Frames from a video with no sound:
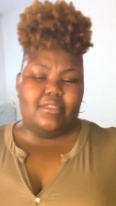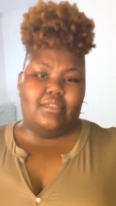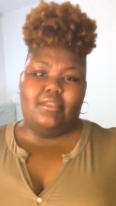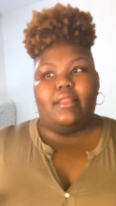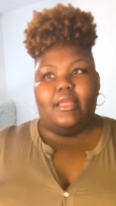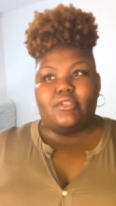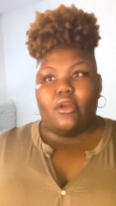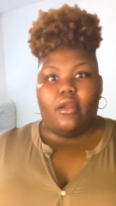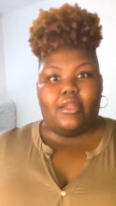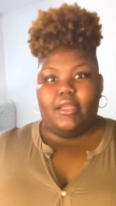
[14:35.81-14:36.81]
and they
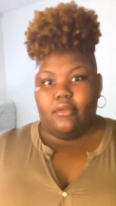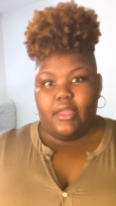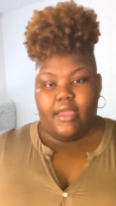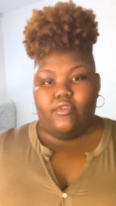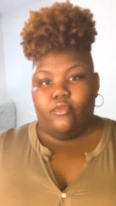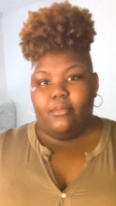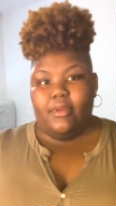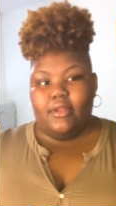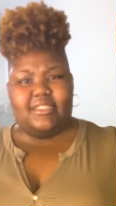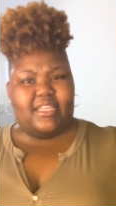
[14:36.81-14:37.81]
targeted heavy
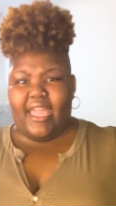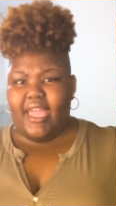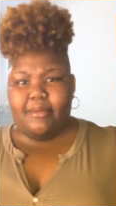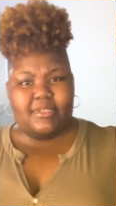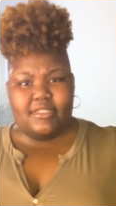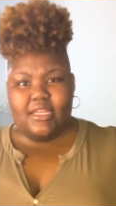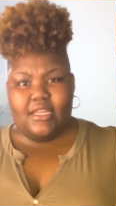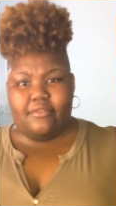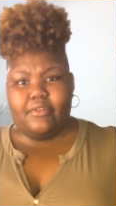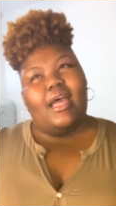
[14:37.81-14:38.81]
women, scams and
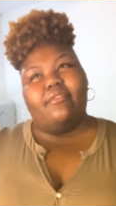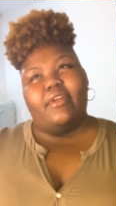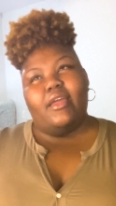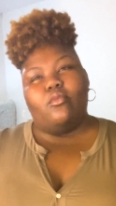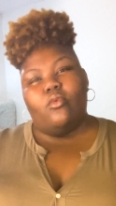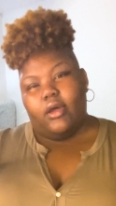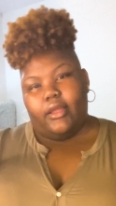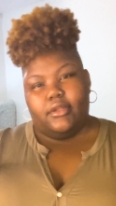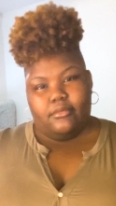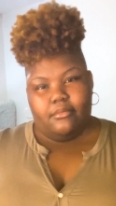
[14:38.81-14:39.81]
stuff. I've had
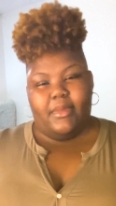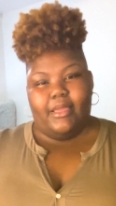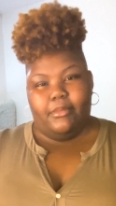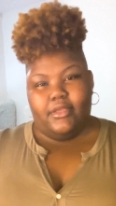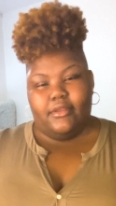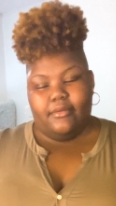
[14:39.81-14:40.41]
one, maybe.